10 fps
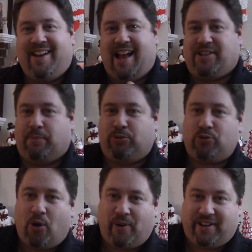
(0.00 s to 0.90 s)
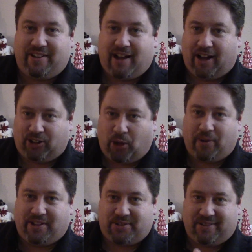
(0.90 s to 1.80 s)
blue
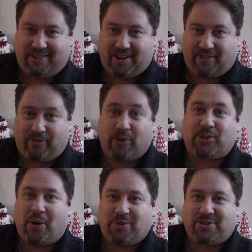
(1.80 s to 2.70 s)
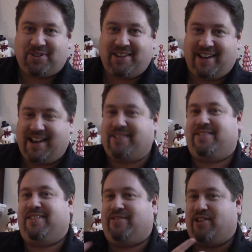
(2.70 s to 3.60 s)
glowy Force ghost, and he
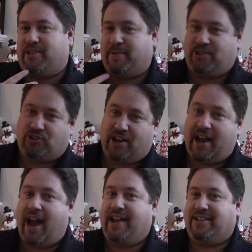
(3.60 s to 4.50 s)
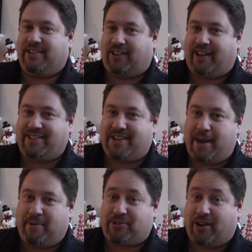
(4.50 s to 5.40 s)
has to dress up as a Jedi, and he's got the lightsaber.